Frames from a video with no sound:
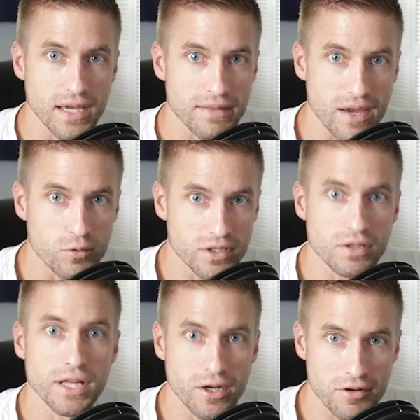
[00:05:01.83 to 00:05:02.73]
And that would
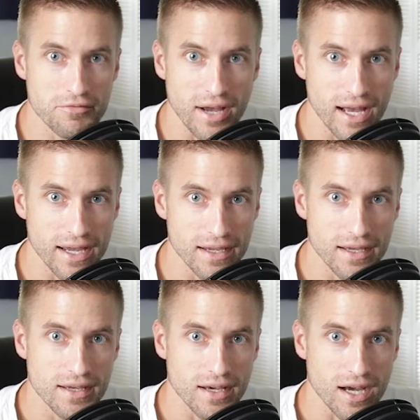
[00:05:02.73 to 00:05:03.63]
clarify,
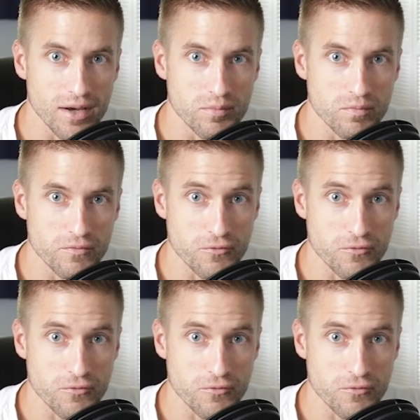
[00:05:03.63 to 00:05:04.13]
um,